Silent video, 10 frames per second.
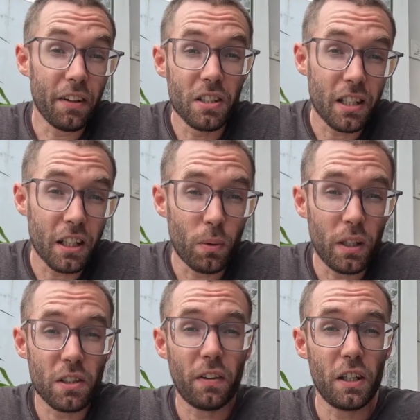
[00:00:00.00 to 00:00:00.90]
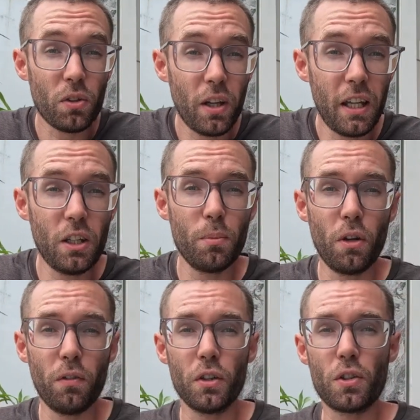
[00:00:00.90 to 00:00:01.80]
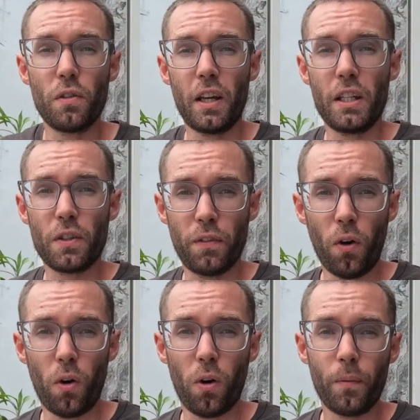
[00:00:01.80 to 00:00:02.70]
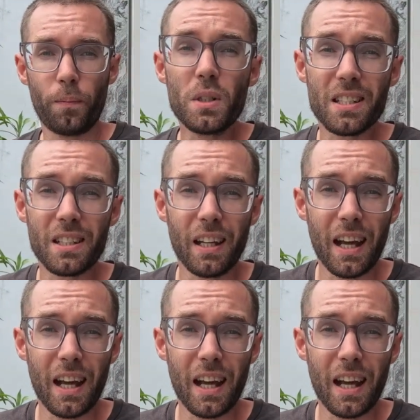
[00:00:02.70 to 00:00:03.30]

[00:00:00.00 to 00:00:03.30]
after 6 weeks of phase 3, you move on to phase 4, which,